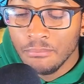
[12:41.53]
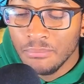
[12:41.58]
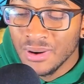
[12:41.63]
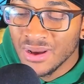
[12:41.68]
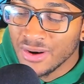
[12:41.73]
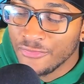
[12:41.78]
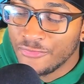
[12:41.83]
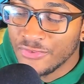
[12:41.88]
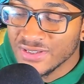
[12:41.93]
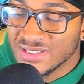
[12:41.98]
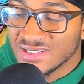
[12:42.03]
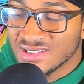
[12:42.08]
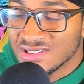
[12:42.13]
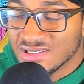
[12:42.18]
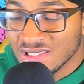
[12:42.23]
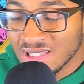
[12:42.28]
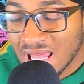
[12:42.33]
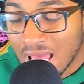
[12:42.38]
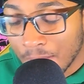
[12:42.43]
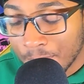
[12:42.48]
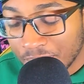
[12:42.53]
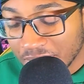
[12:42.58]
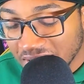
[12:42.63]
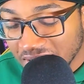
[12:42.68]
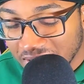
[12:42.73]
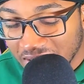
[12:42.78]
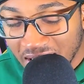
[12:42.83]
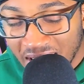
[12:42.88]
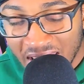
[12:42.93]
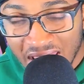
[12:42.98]
But if it's
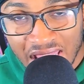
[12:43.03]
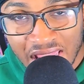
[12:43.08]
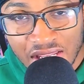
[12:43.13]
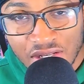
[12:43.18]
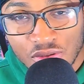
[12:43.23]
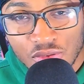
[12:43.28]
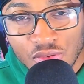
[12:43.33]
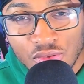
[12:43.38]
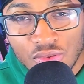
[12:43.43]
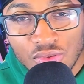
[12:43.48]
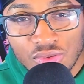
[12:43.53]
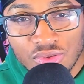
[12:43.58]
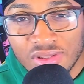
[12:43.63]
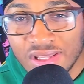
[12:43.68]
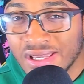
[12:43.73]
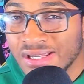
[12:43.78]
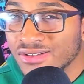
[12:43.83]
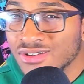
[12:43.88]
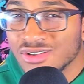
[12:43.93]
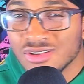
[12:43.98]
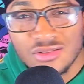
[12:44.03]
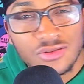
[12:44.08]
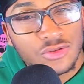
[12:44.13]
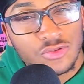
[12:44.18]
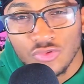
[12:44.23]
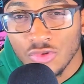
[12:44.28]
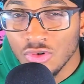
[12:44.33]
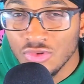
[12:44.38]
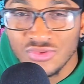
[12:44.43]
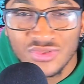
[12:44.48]
sloppily handled and just
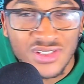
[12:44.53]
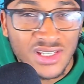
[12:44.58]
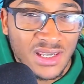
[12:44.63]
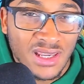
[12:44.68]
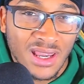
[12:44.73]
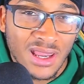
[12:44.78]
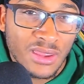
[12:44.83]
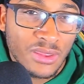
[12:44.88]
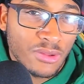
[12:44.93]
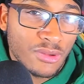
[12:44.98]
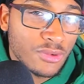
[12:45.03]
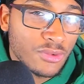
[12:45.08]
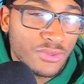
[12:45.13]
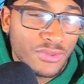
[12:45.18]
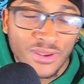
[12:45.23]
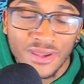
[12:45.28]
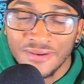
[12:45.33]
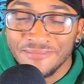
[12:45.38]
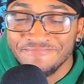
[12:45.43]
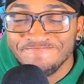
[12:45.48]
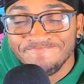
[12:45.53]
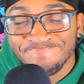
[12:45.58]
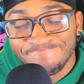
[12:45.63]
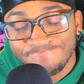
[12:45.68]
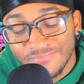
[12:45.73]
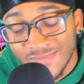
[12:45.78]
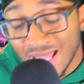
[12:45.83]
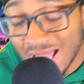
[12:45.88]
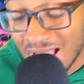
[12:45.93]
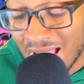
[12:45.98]
thrown together, then
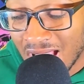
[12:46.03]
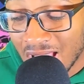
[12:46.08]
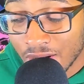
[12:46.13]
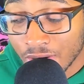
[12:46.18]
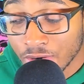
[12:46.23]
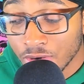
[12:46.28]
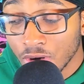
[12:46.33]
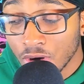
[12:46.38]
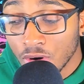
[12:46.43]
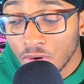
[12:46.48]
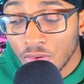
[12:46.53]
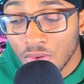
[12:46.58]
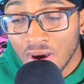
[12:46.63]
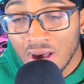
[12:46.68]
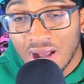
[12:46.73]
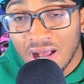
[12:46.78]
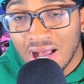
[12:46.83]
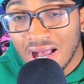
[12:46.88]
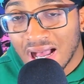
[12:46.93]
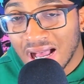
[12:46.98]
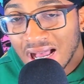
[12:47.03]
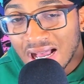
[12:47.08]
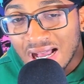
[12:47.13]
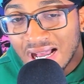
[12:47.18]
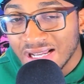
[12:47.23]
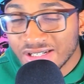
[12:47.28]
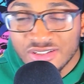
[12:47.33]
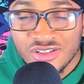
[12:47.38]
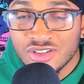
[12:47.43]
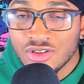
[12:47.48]
I don't know.
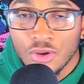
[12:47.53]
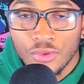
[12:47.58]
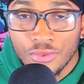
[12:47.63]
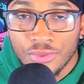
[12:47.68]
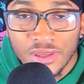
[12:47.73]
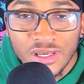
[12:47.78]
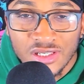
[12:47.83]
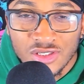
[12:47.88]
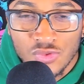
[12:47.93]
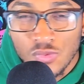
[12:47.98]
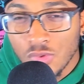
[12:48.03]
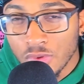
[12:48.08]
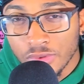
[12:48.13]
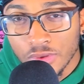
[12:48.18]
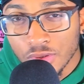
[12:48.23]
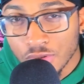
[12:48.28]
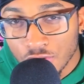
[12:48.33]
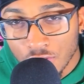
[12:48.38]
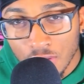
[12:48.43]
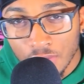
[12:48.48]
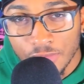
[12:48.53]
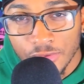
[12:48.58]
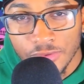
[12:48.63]
I just don't think it's worth the trouble.